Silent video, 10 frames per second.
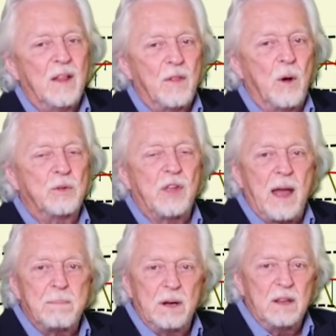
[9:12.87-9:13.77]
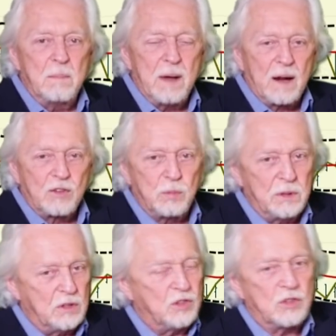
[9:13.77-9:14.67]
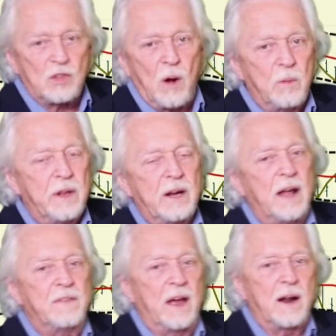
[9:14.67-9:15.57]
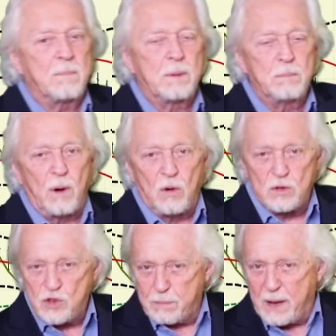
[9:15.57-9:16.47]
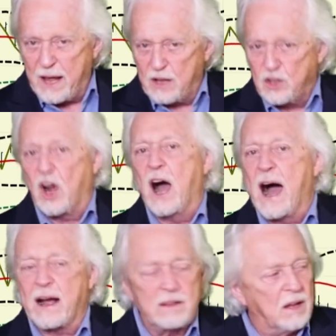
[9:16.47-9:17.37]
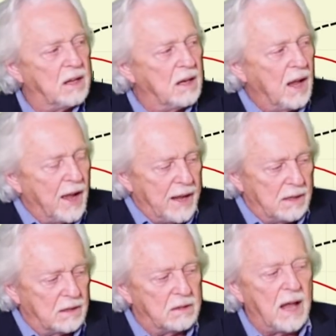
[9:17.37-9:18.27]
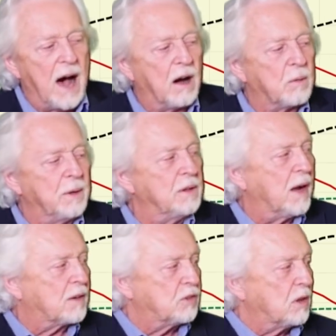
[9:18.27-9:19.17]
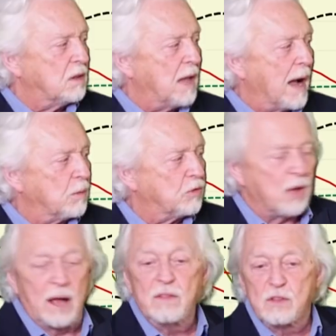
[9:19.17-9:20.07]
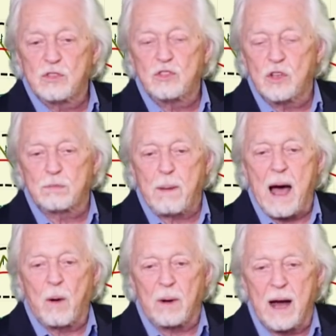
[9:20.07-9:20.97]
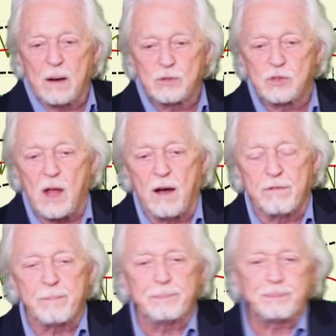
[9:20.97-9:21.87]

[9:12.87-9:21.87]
Those happen in the metals when you just hone in on that upper Bollinger Band and you're locked in, and the dollar index to the downside. This is just powerhouse stuff.